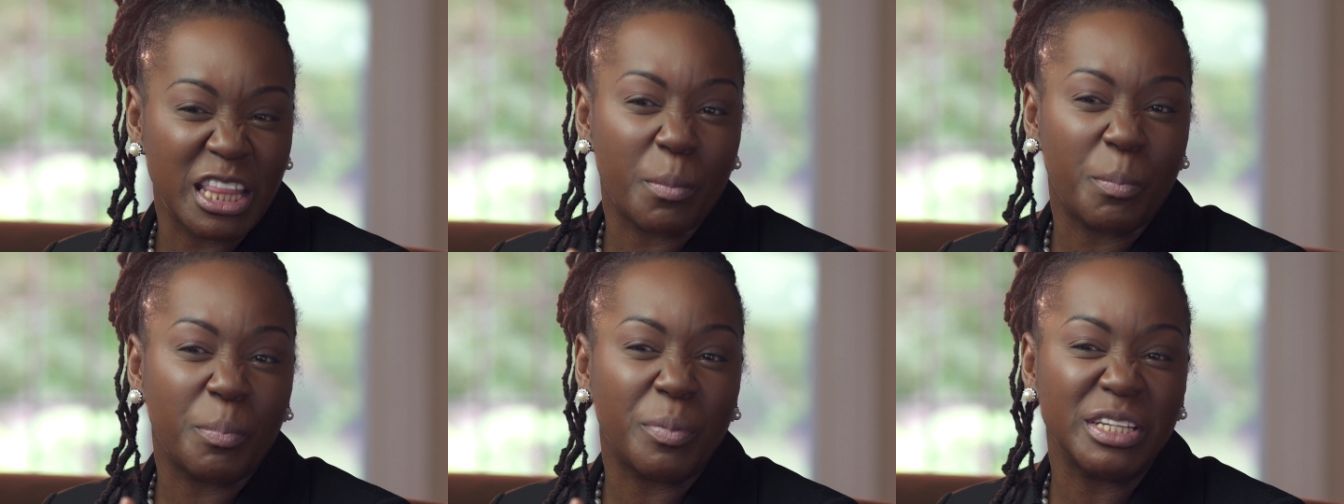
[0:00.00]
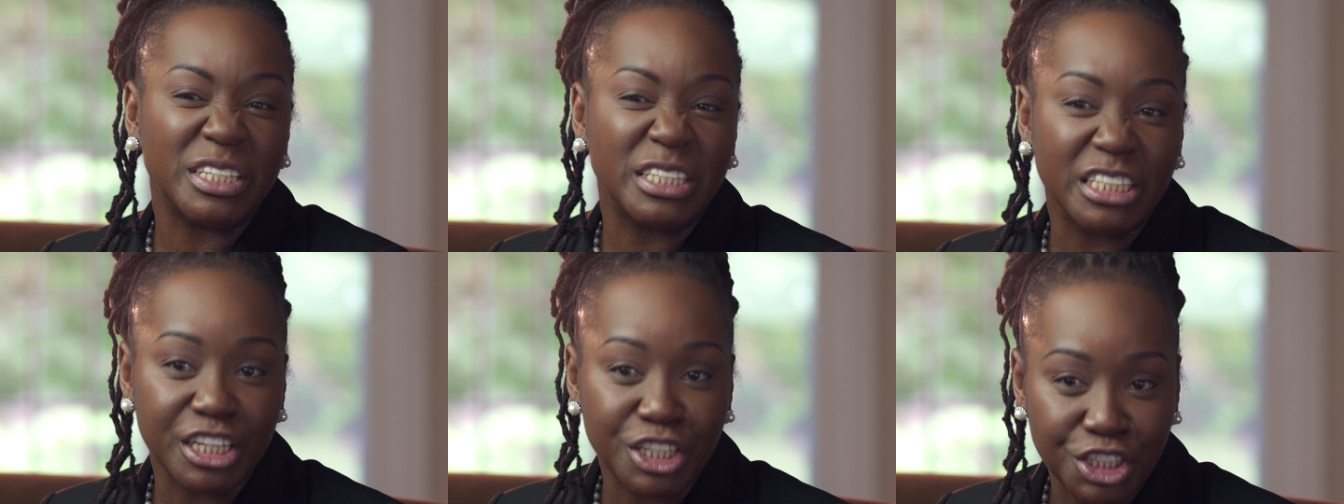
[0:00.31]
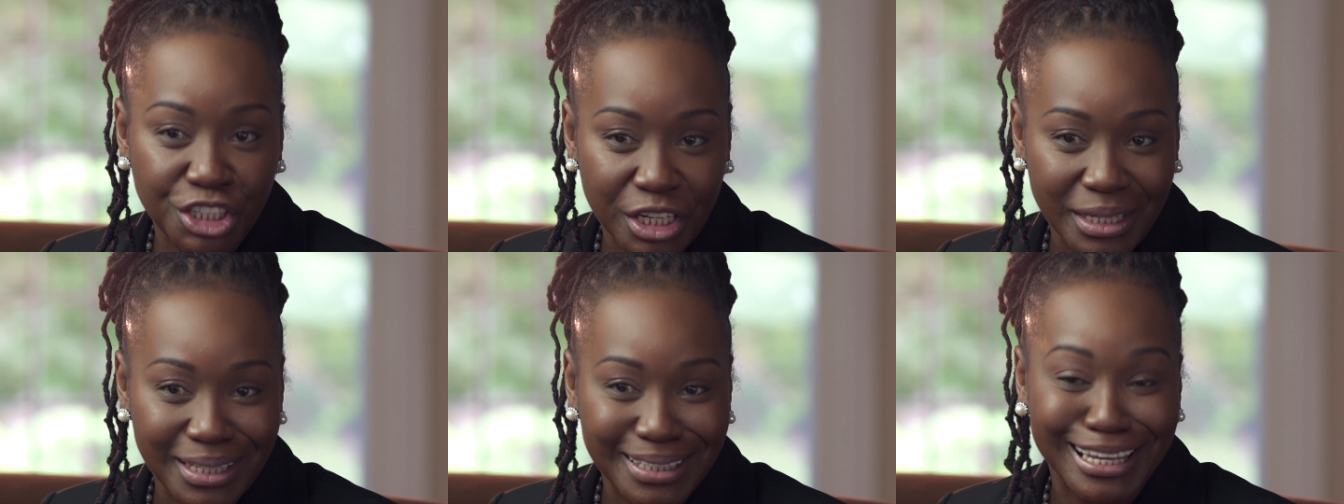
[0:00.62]
the
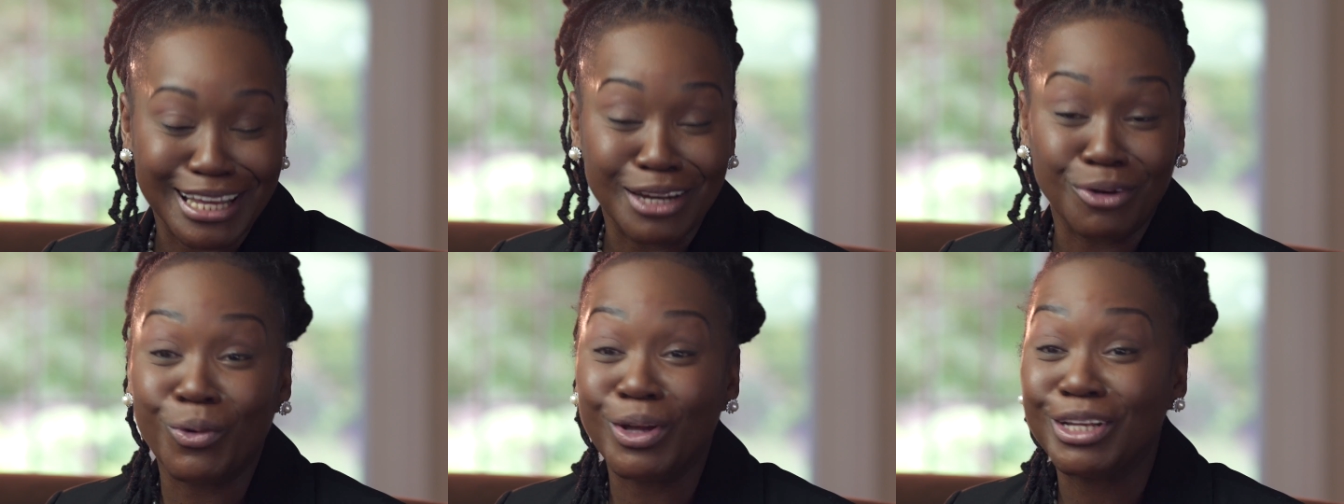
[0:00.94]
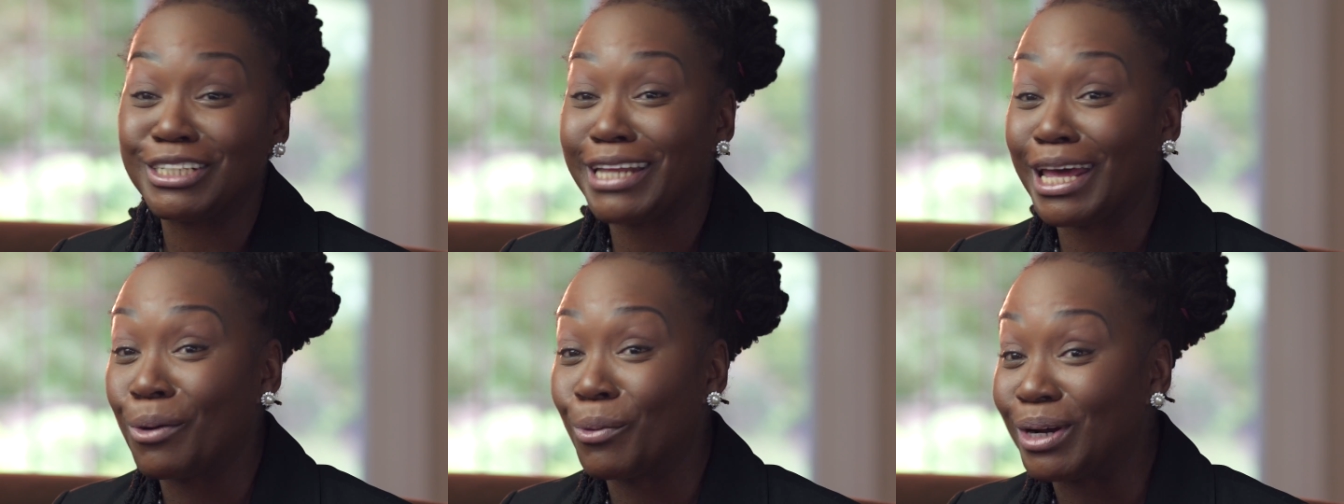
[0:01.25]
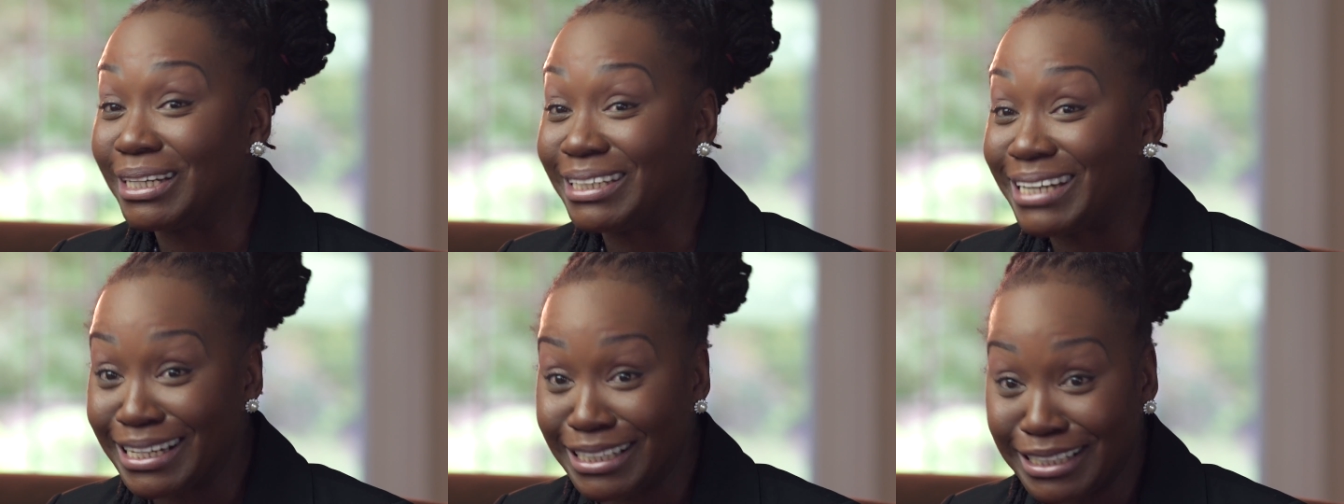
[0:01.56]
positions in which they were
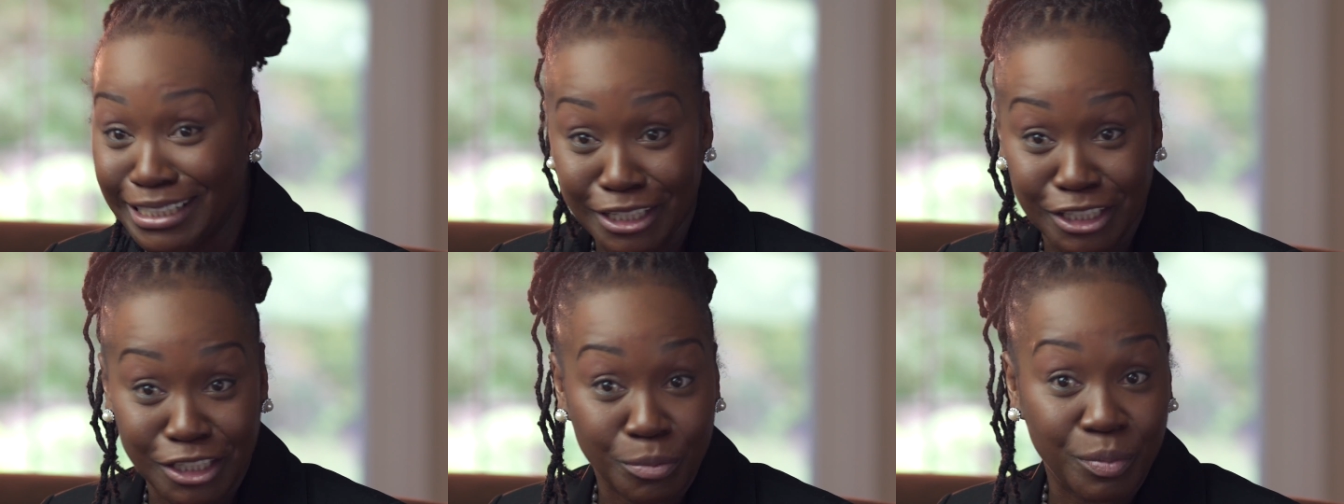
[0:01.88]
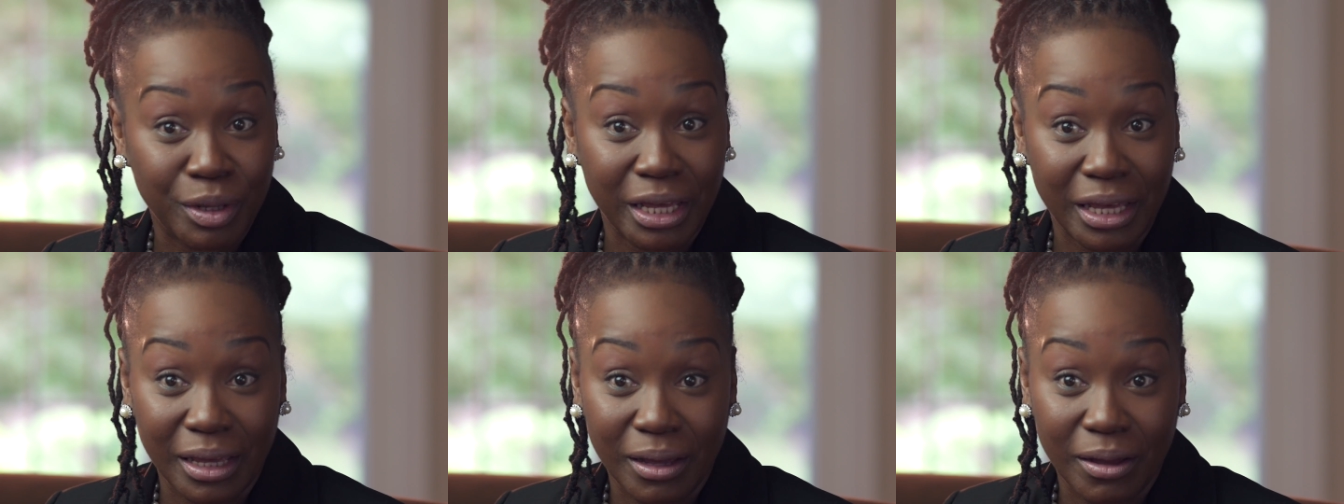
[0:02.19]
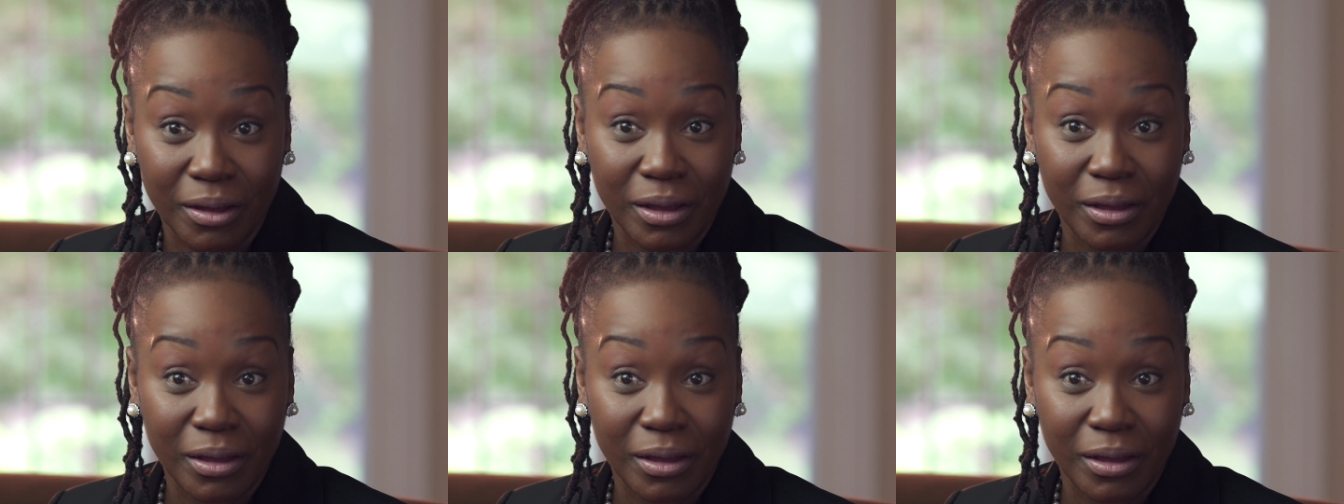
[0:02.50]
destined to be.